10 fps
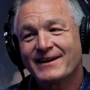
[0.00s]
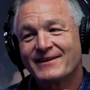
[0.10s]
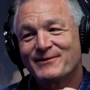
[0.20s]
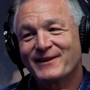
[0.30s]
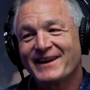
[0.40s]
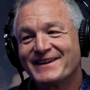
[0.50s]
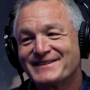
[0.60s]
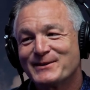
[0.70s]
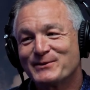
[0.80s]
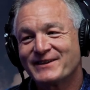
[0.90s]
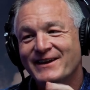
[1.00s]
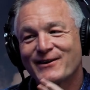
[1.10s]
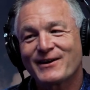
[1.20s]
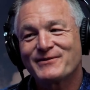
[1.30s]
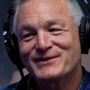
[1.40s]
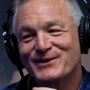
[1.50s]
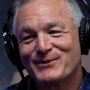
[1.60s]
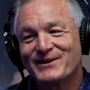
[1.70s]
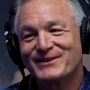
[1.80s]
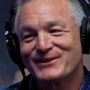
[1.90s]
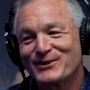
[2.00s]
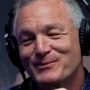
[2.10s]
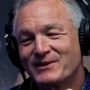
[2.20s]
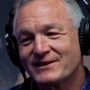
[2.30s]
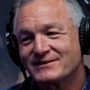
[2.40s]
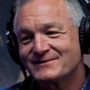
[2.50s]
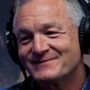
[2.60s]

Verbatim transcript: If landings equal takeoffs, you know what? You're in a good place.